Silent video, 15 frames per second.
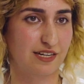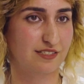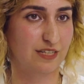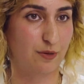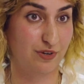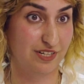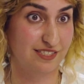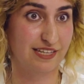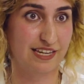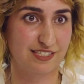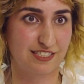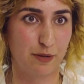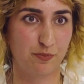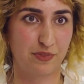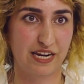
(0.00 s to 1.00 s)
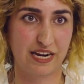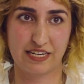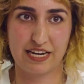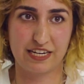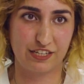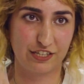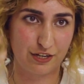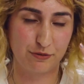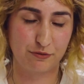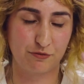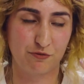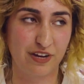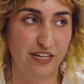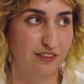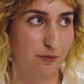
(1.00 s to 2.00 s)
like someone has said something and i you know
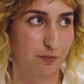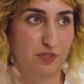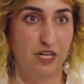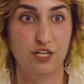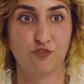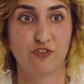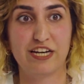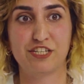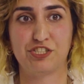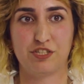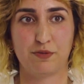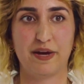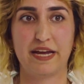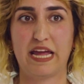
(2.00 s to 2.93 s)
felt the blood rush to my